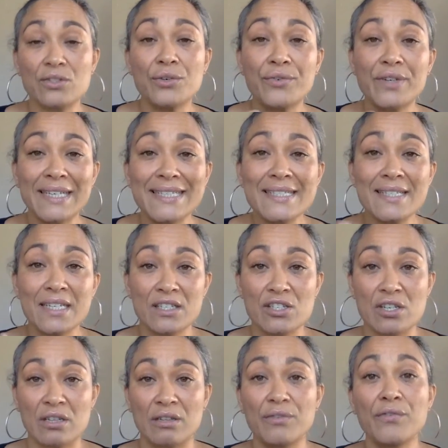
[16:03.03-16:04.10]
to release
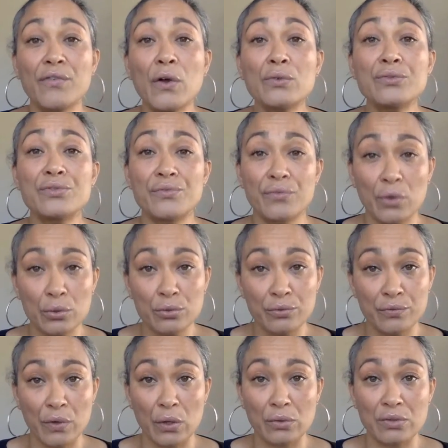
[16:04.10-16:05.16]
tension, the false vocal
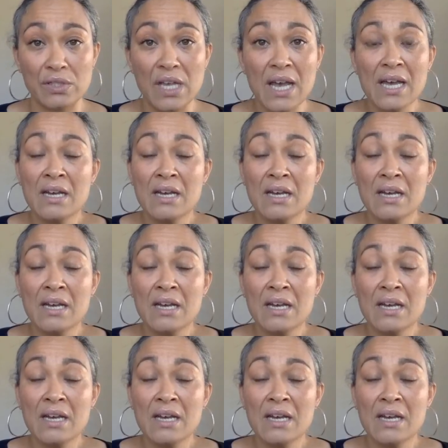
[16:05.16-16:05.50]
folds.